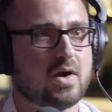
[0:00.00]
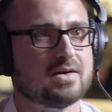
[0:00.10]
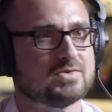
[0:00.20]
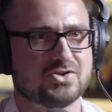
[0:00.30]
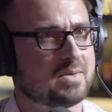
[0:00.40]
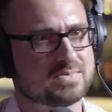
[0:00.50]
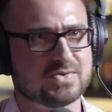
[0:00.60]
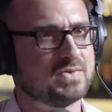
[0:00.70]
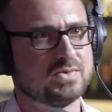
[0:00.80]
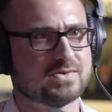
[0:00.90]
wear
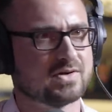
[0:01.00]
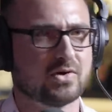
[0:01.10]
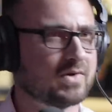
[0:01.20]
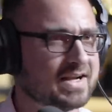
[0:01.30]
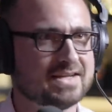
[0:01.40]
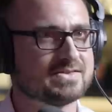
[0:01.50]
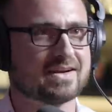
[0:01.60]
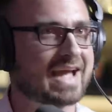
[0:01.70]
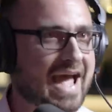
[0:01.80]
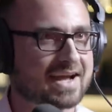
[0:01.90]
jumpsuits or greens
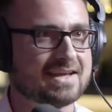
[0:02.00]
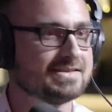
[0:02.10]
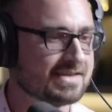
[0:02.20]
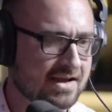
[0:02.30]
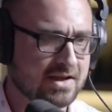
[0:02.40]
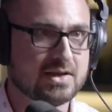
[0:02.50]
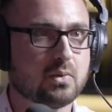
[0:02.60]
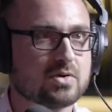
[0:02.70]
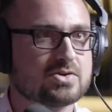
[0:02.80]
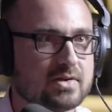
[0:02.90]
or khakis.
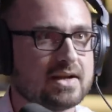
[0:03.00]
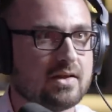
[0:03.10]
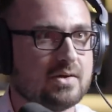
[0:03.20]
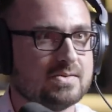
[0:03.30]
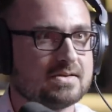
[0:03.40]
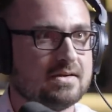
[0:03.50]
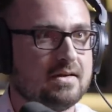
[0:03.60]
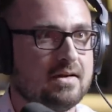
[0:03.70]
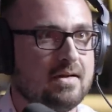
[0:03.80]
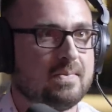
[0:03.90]
You wore street clothes.
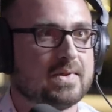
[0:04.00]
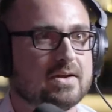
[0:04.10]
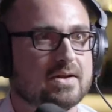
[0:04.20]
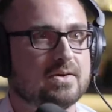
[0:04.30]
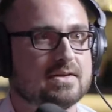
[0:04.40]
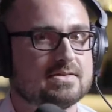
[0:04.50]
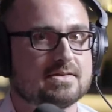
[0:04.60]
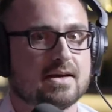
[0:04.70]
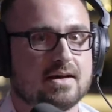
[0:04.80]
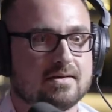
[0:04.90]
Hmm. You know,
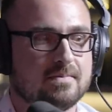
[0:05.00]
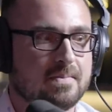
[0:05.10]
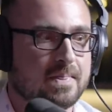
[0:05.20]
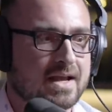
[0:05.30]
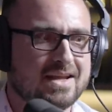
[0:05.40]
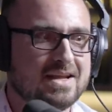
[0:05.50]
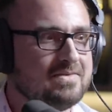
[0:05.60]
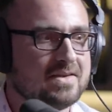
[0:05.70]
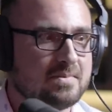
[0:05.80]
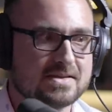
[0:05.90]
it's uh, and
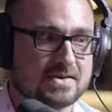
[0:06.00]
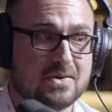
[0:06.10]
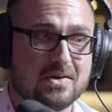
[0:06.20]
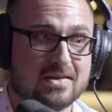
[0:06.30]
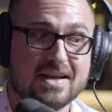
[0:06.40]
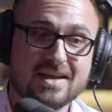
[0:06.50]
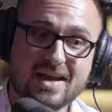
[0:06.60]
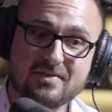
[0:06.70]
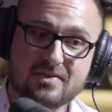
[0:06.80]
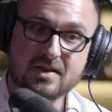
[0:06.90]
even at Pensacola, they
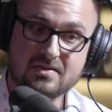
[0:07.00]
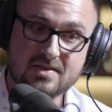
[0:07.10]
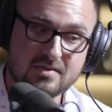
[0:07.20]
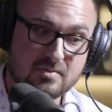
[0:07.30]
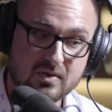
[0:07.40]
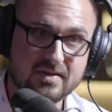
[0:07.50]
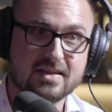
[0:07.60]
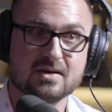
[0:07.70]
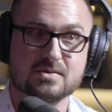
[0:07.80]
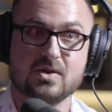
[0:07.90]
didn't they, the movie
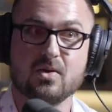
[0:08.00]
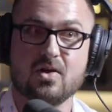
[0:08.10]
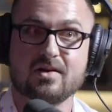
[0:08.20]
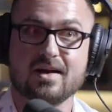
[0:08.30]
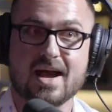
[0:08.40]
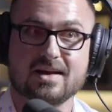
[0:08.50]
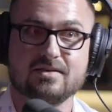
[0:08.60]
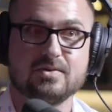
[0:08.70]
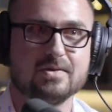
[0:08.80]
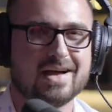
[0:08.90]
theater was no longer
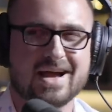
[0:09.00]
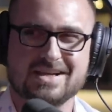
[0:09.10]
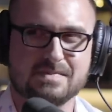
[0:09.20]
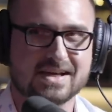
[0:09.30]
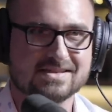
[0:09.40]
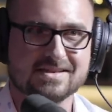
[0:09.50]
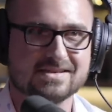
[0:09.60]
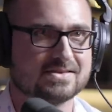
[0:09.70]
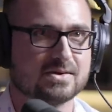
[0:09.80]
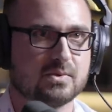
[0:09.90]
active due to
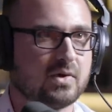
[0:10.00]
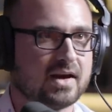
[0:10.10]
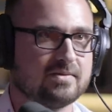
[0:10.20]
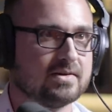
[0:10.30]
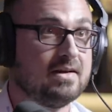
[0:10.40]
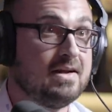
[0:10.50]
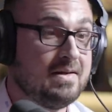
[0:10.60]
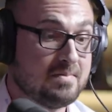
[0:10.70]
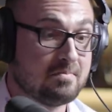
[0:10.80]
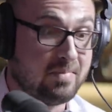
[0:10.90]
asbestos or whatever.
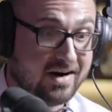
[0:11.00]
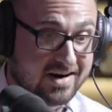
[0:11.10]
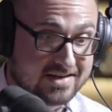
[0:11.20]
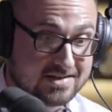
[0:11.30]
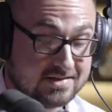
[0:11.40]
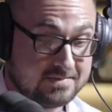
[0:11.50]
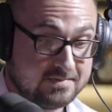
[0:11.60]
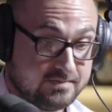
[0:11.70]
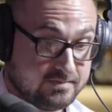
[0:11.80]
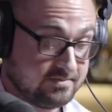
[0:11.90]
But
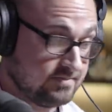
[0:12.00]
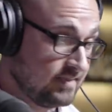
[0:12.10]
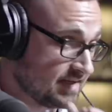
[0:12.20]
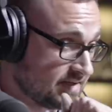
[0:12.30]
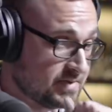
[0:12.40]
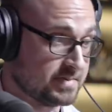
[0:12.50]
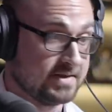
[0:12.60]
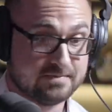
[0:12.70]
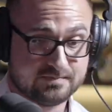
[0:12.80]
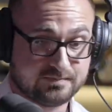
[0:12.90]
excuse
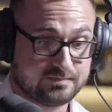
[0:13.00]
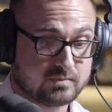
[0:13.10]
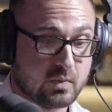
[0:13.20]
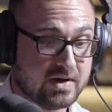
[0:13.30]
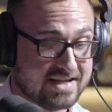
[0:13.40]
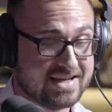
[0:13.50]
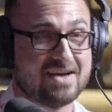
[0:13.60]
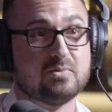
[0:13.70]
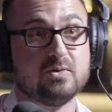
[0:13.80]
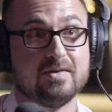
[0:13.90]
me, we did
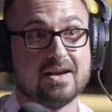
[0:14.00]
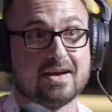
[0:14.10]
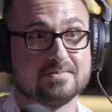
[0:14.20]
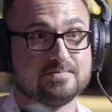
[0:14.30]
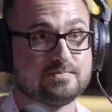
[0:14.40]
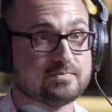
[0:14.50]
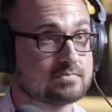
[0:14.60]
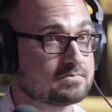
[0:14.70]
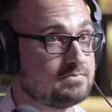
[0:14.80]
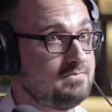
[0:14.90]
have movie night,
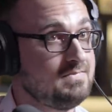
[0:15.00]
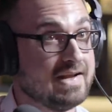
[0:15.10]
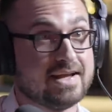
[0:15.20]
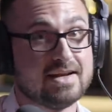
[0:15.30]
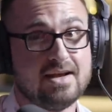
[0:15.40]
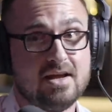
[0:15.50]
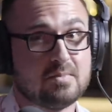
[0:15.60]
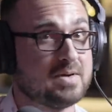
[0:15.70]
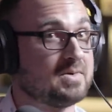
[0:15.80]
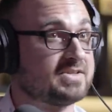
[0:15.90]
and
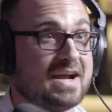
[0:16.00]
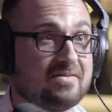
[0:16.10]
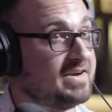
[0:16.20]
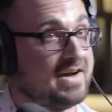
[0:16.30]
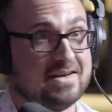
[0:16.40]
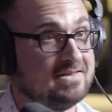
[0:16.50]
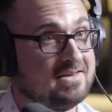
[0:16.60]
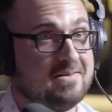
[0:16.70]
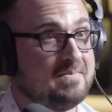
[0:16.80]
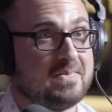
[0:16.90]
pretty much every night
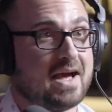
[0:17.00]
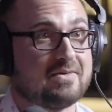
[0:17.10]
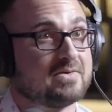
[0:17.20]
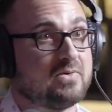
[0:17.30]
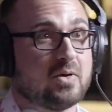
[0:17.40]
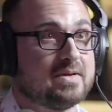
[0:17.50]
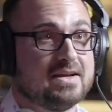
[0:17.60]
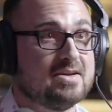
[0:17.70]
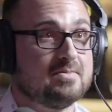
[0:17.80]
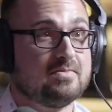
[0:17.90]
after four
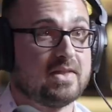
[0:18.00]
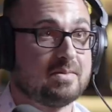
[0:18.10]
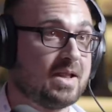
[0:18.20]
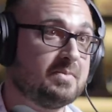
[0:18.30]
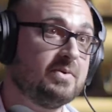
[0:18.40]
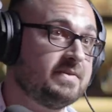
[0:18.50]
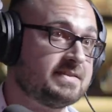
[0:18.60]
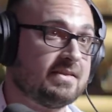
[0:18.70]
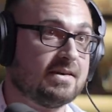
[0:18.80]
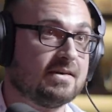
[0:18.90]
P M they play
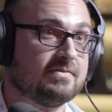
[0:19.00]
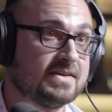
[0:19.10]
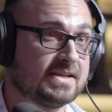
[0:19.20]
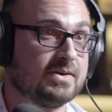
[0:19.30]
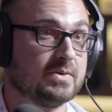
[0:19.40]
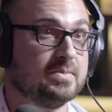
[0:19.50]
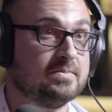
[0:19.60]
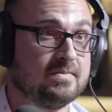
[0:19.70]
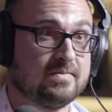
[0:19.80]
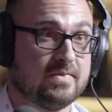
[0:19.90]
movies in the visiting
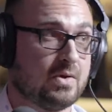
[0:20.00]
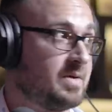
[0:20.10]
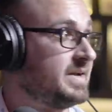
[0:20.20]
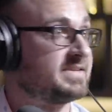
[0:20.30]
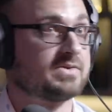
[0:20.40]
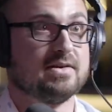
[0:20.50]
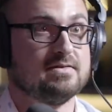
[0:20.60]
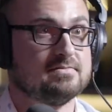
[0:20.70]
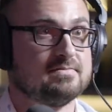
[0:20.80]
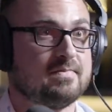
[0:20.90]
room on a big
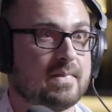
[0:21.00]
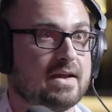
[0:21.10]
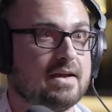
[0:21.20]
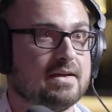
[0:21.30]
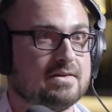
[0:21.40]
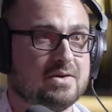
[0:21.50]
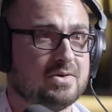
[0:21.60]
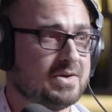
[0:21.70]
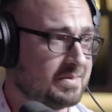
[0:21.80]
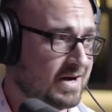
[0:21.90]
screen. Hmm. And, you know,
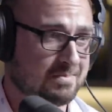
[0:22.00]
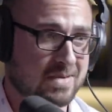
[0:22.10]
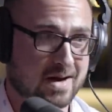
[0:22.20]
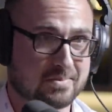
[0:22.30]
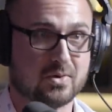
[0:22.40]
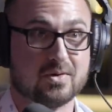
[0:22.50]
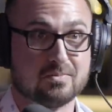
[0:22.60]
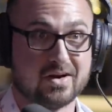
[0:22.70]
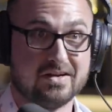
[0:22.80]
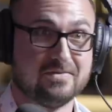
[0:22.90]
you can pop
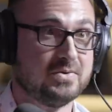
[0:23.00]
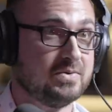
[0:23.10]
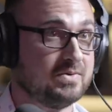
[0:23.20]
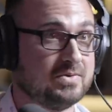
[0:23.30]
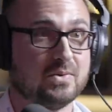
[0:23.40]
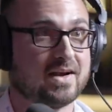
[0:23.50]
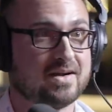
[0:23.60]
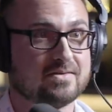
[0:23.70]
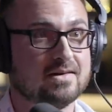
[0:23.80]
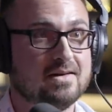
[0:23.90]
popcorn, bring food, do
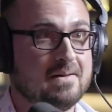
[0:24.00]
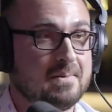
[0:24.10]
whatever.